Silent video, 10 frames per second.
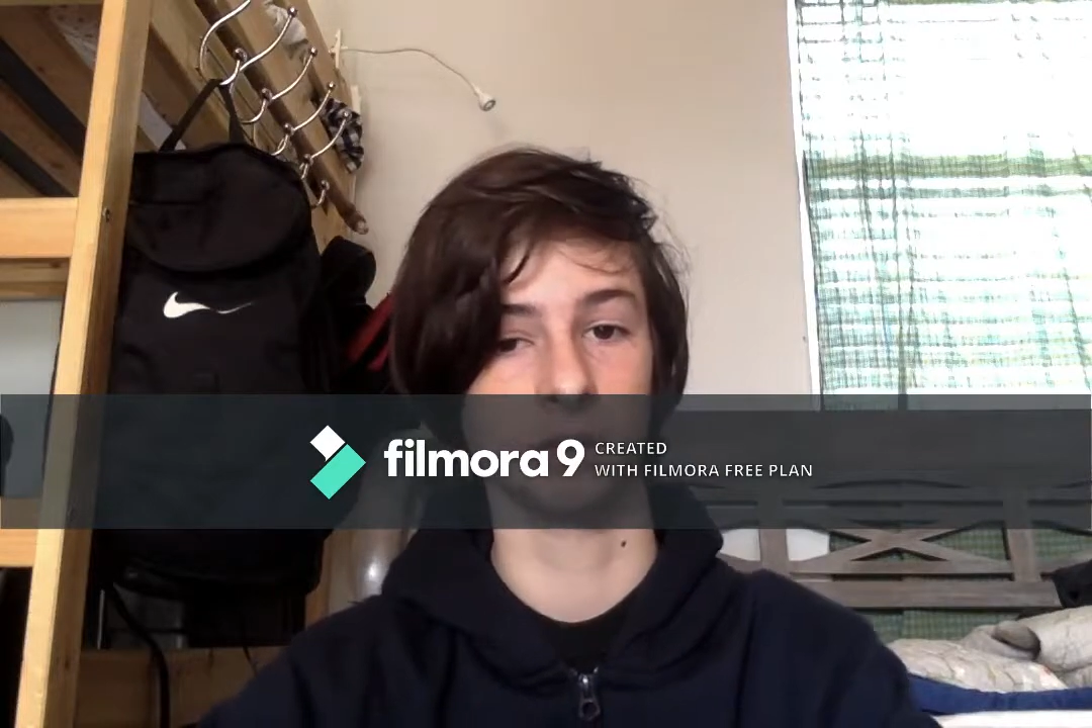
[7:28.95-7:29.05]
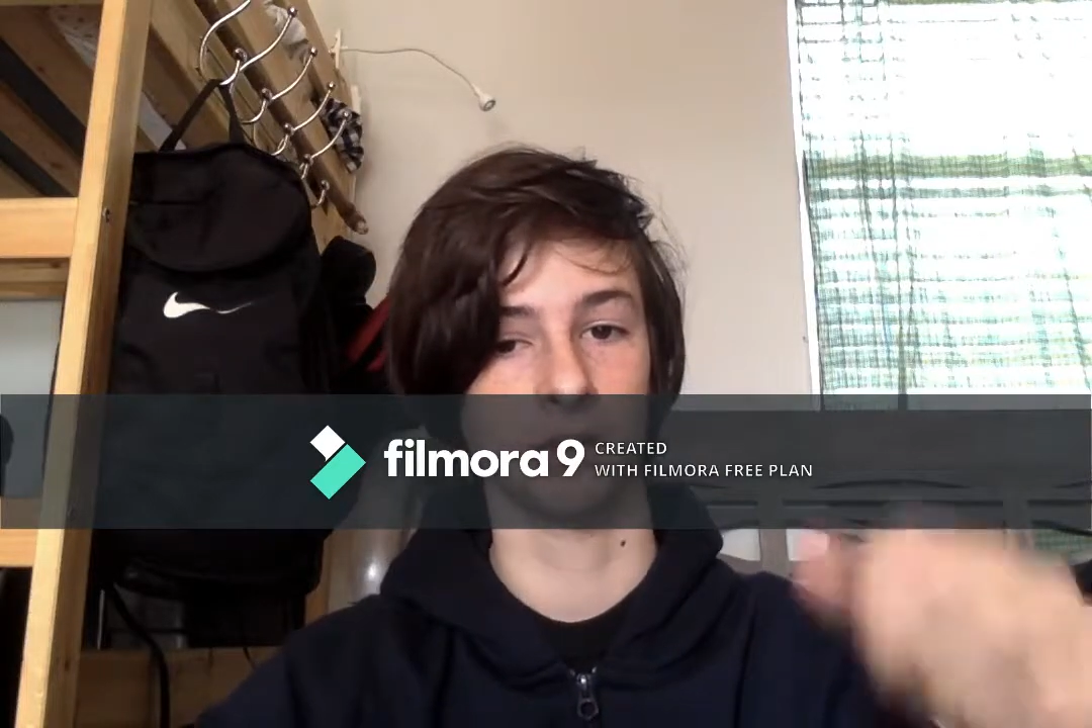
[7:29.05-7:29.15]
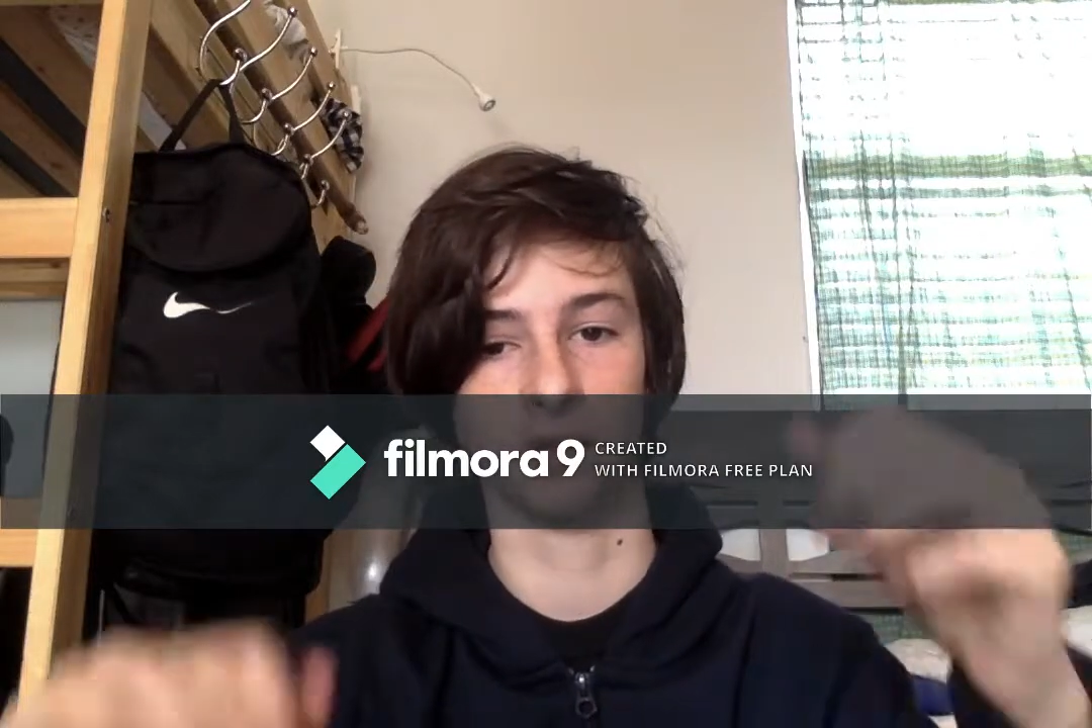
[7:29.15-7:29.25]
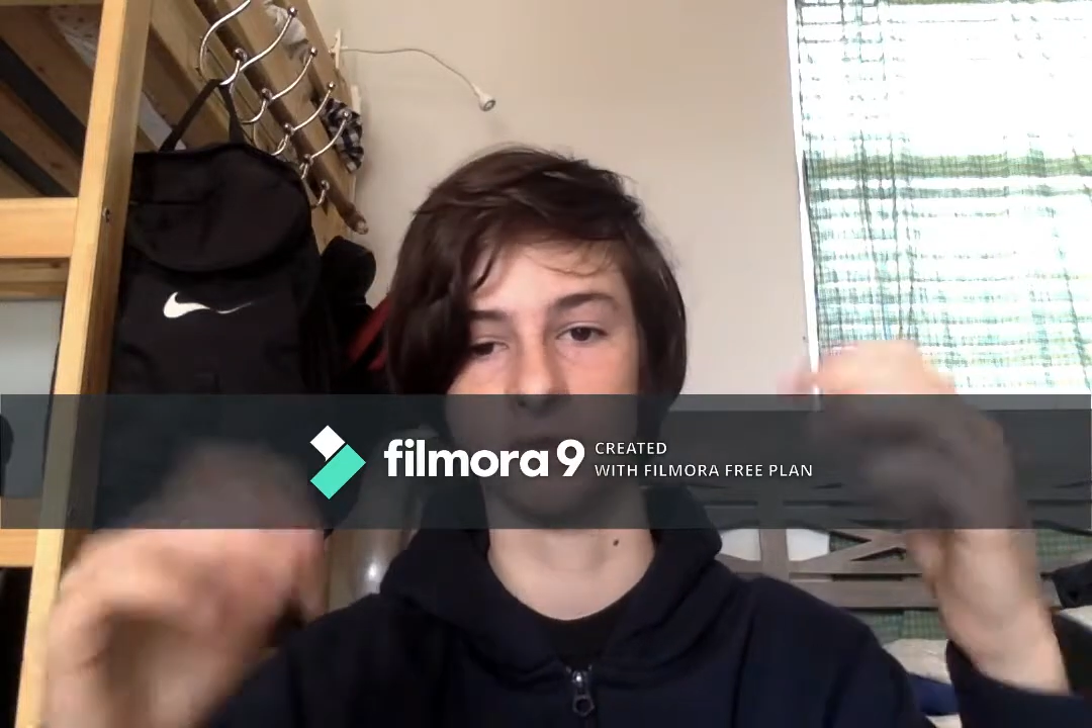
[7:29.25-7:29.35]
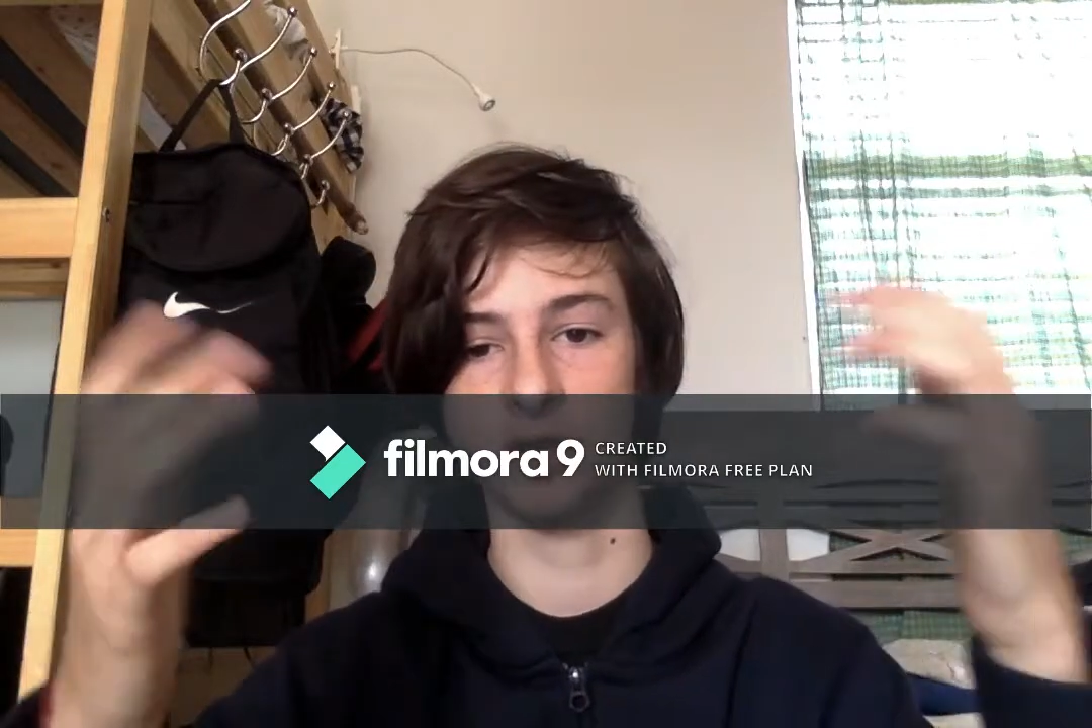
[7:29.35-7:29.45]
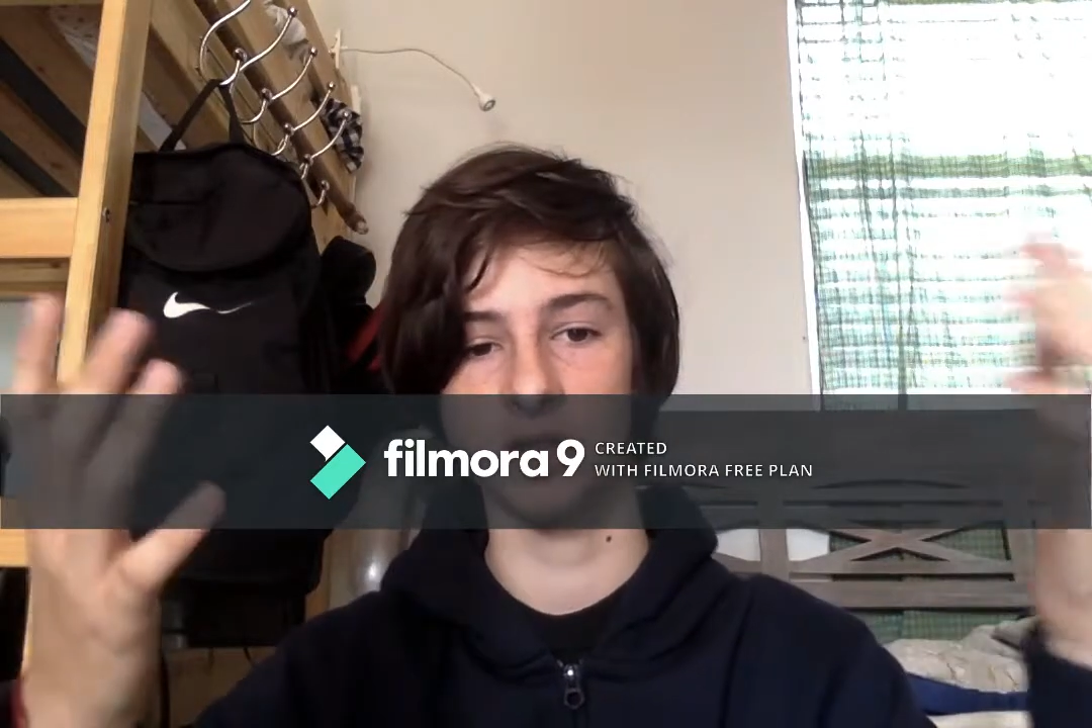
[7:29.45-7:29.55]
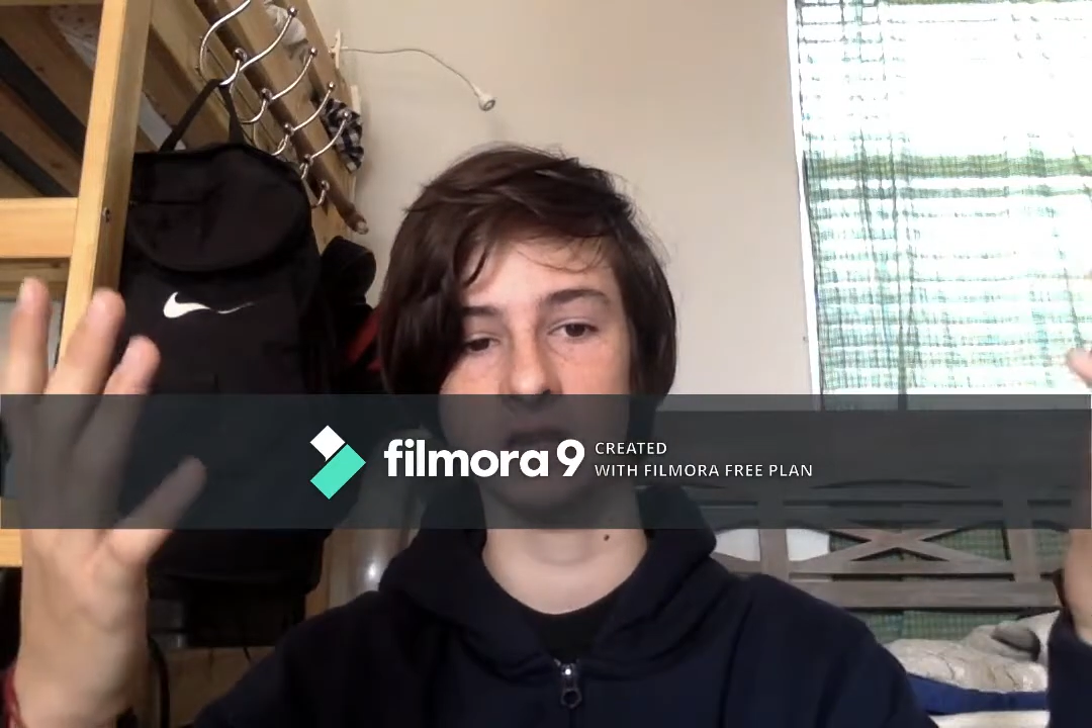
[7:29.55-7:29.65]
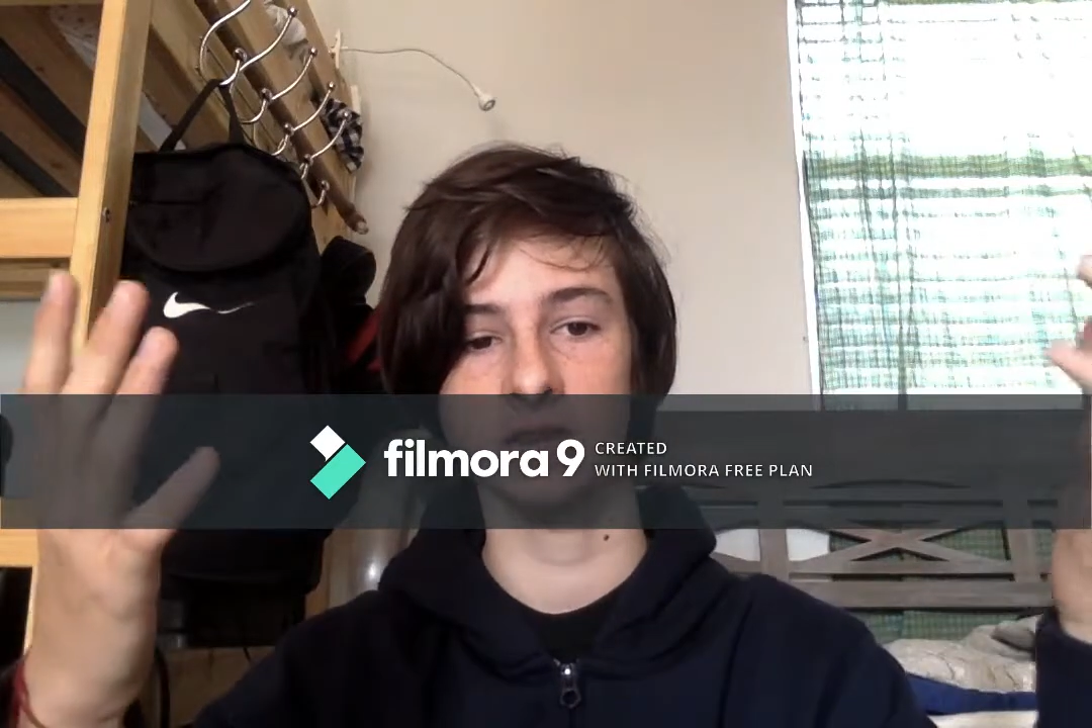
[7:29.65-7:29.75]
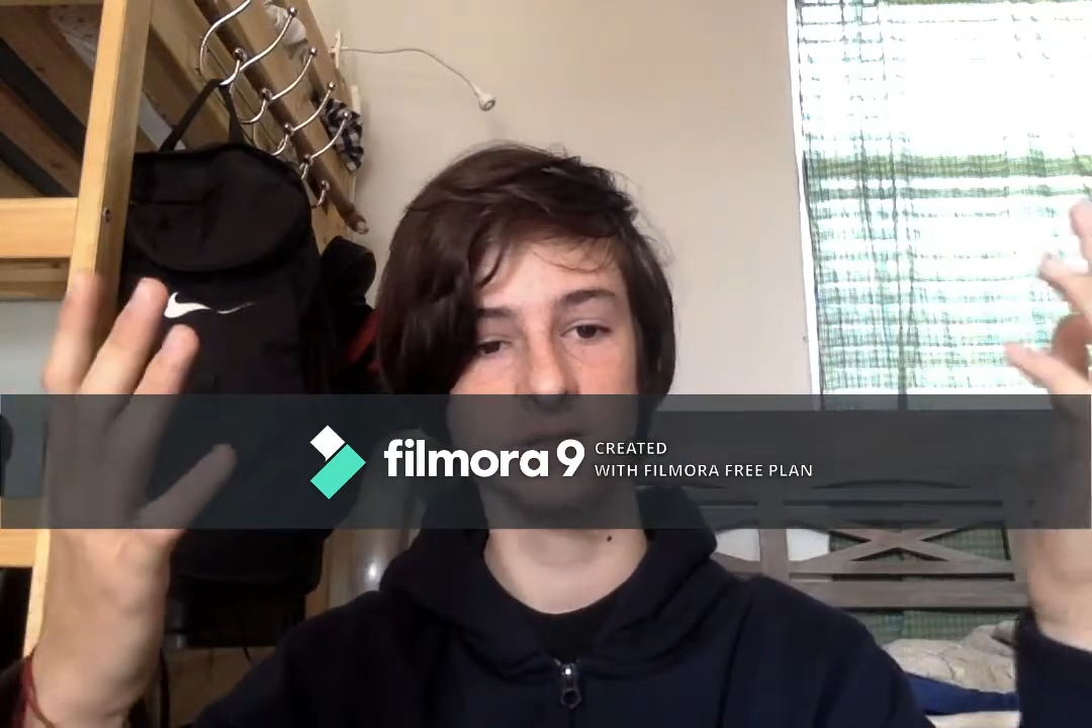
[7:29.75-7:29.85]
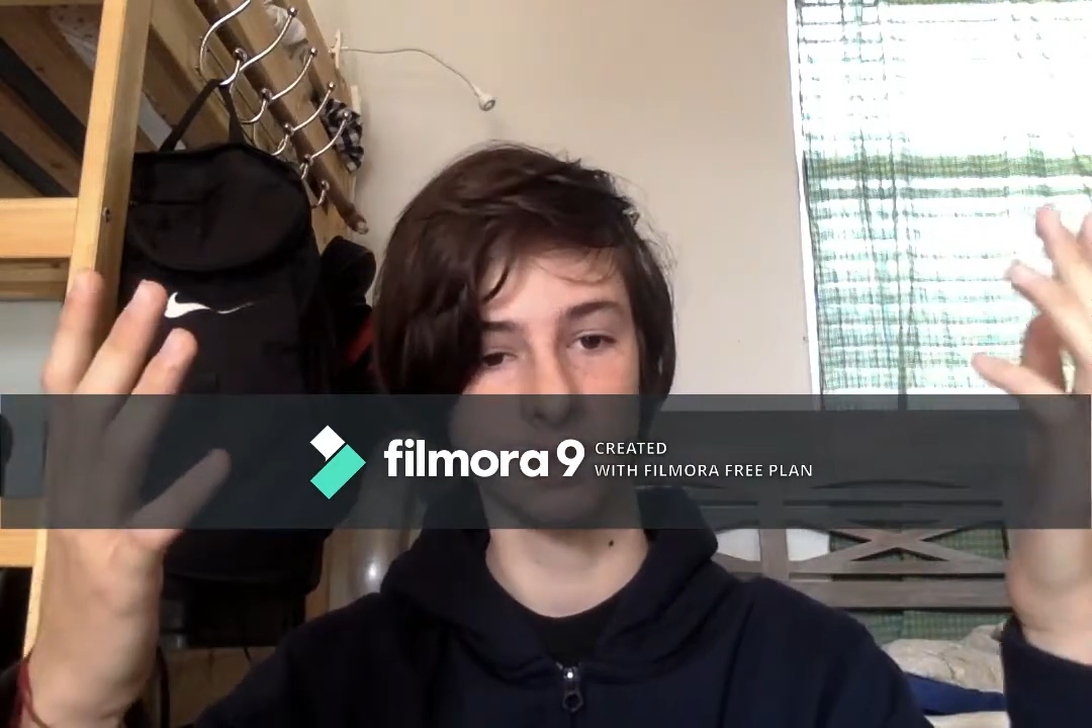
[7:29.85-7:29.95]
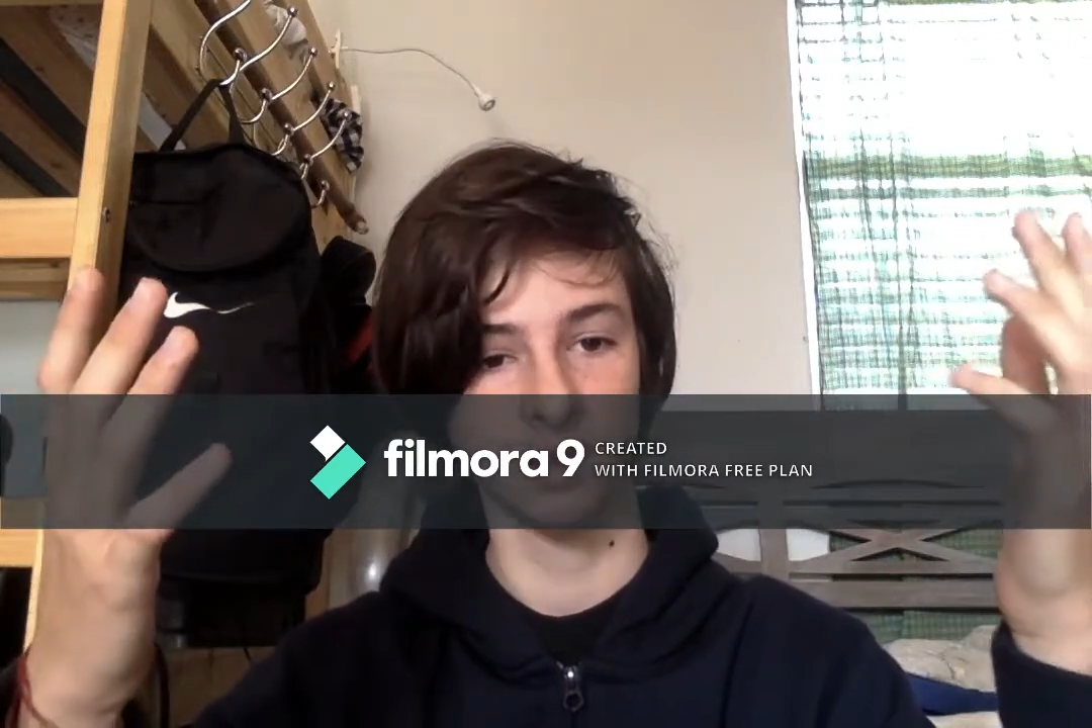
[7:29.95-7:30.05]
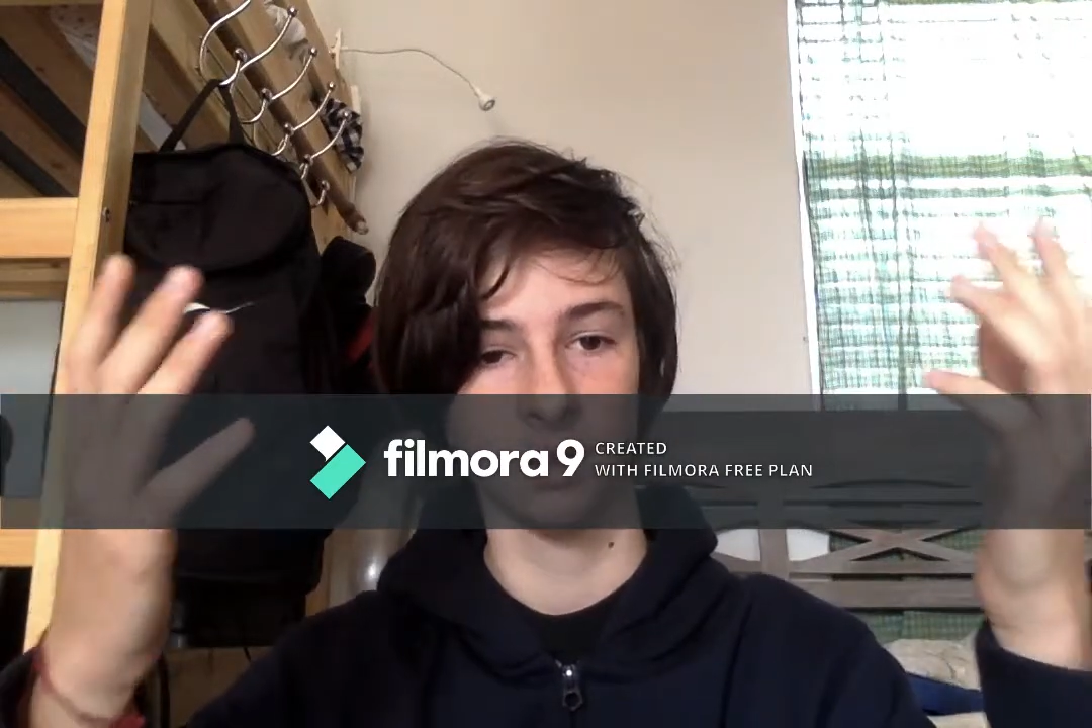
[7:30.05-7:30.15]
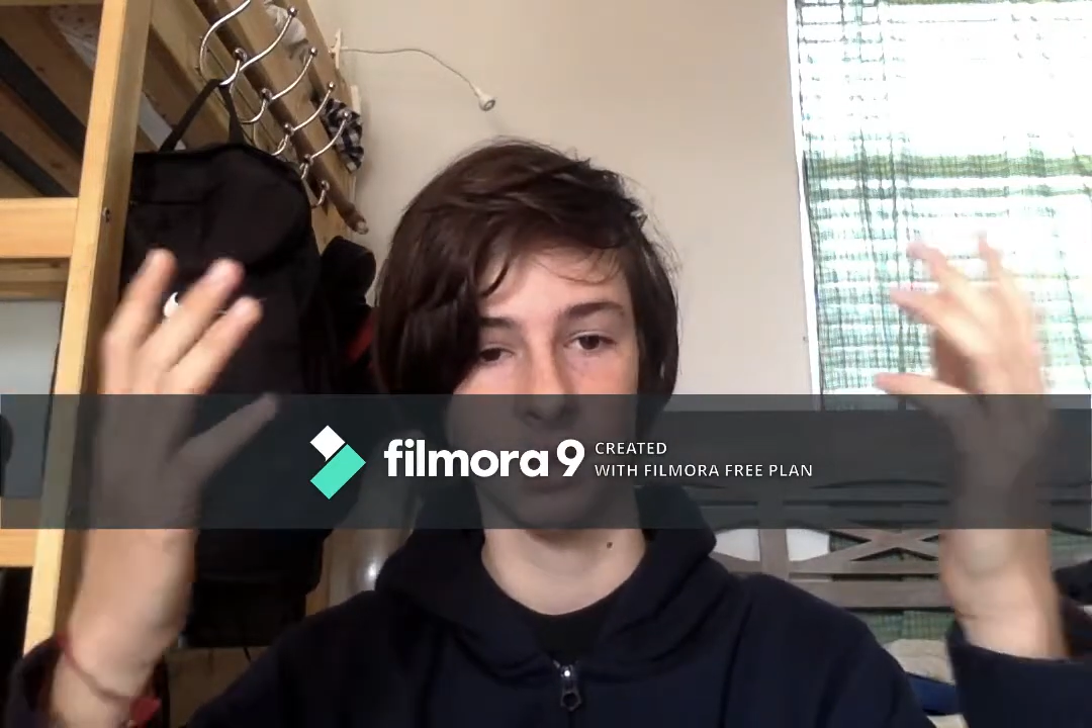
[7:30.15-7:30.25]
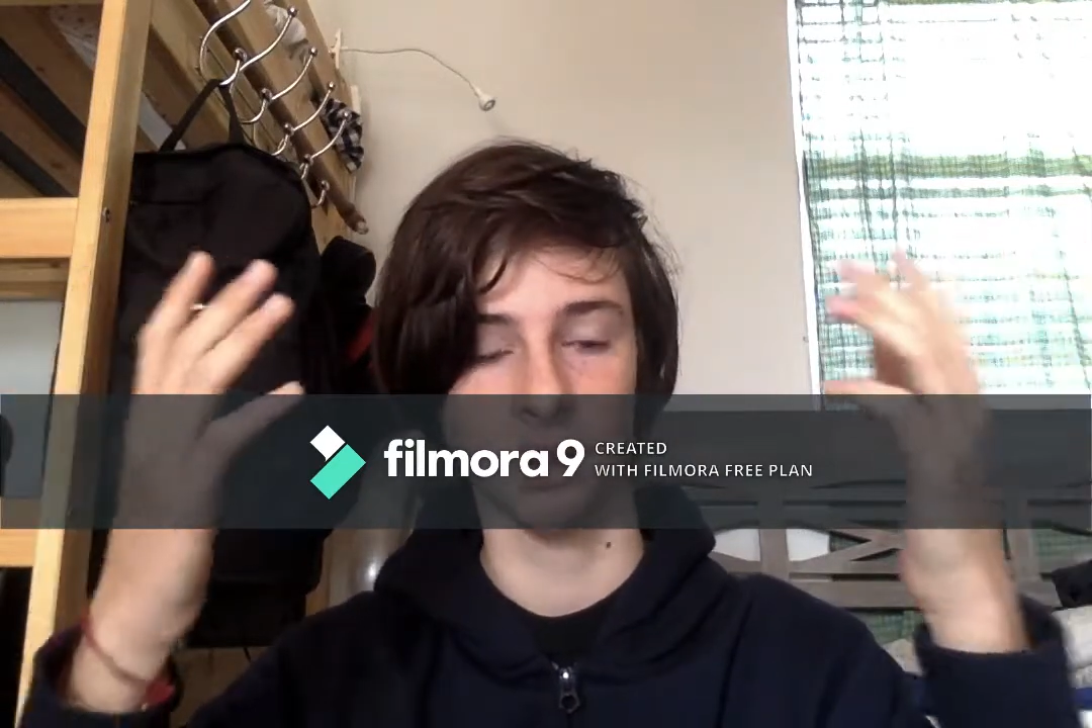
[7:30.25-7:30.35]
a block of cheese